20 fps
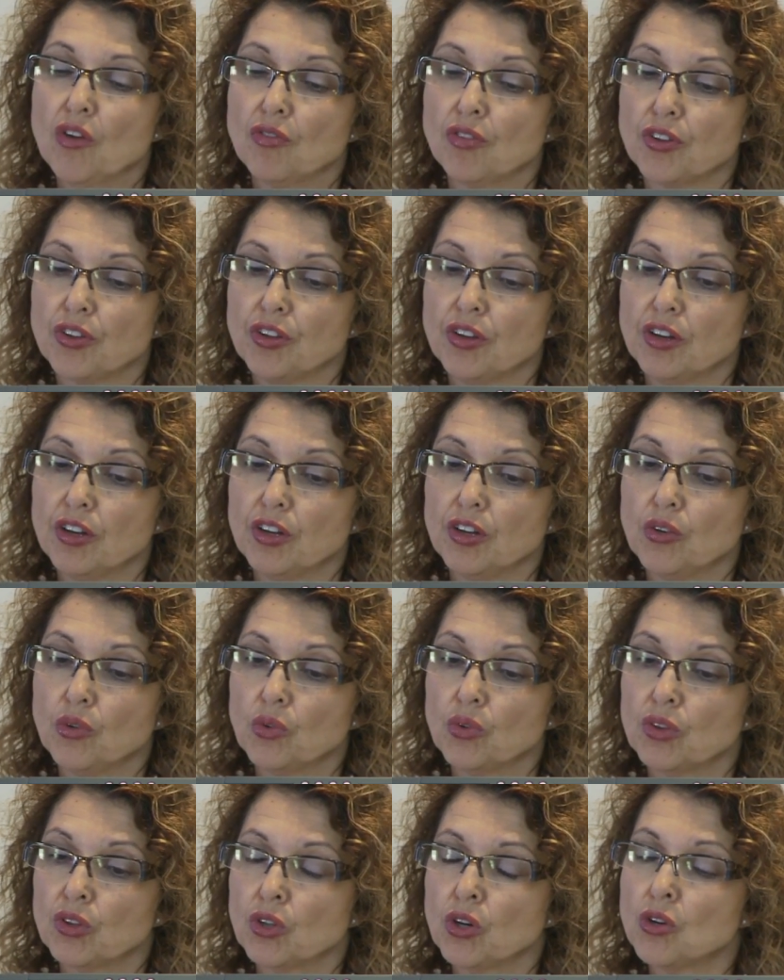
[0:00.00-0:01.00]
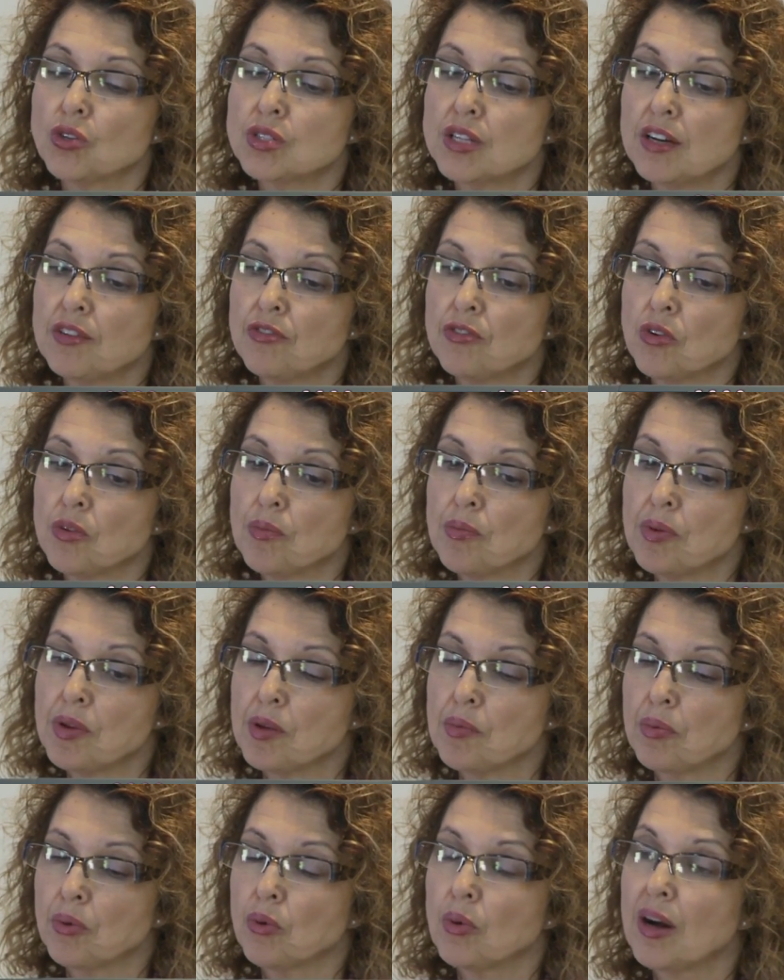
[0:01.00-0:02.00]
For those are for
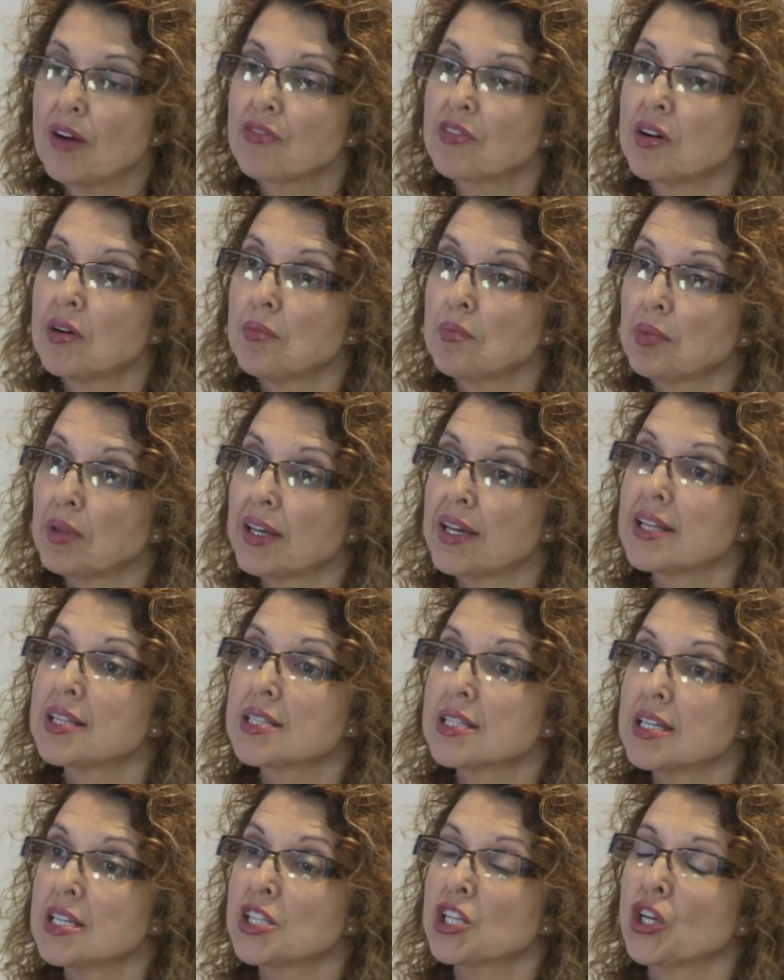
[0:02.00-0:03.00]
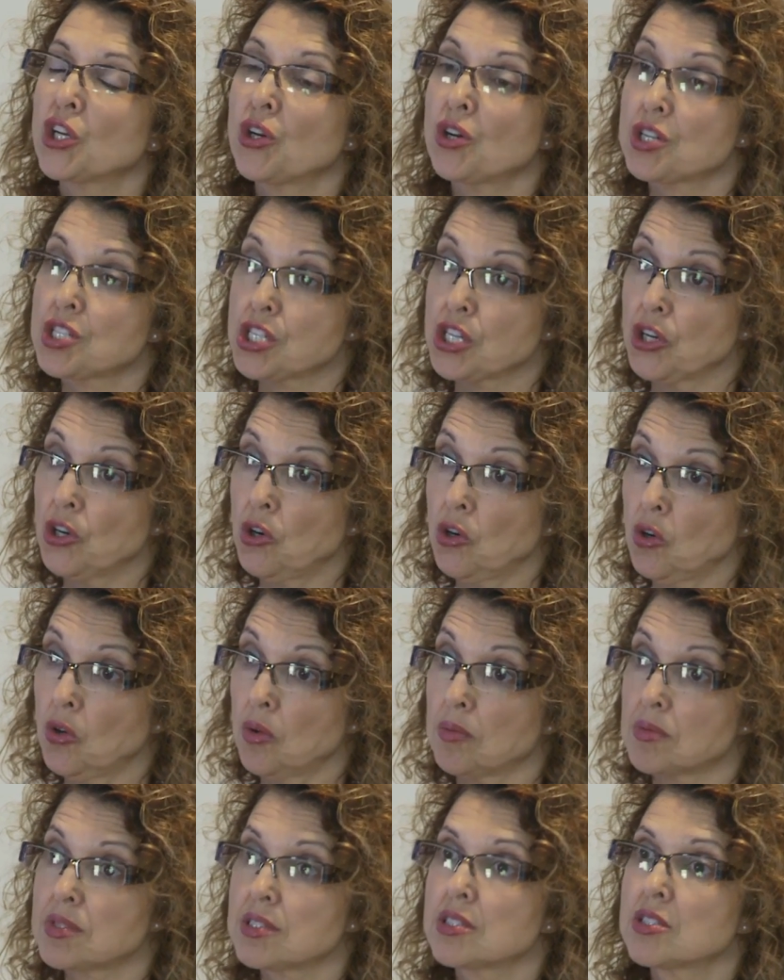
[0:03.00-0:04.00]
people who have complaints in the nursing
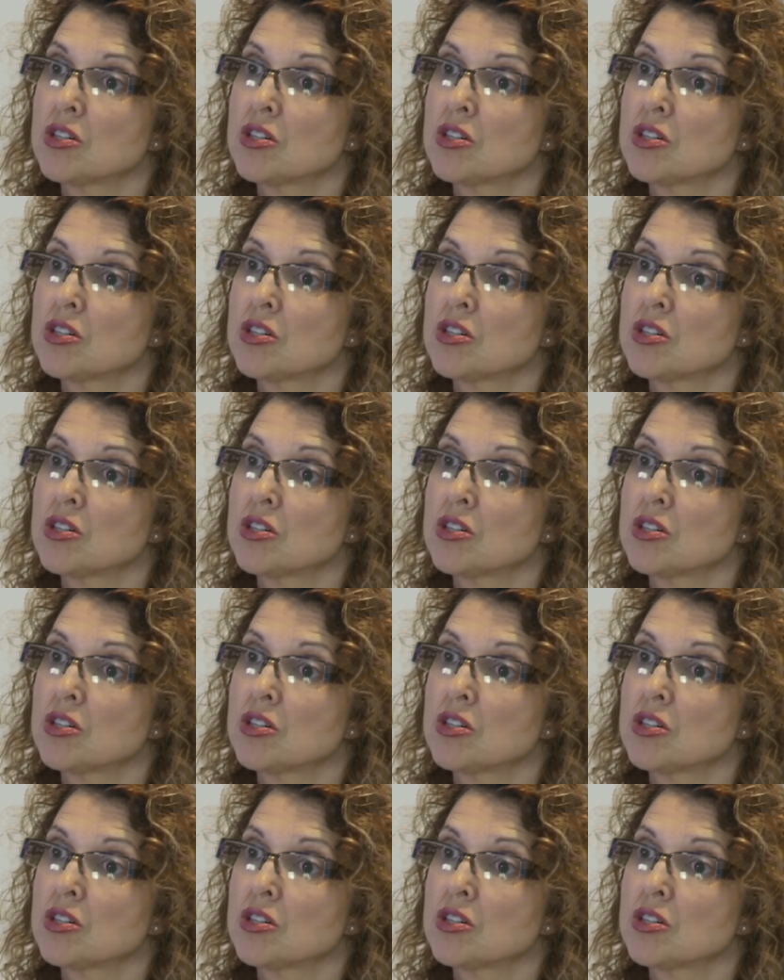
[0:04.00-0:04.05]
homes.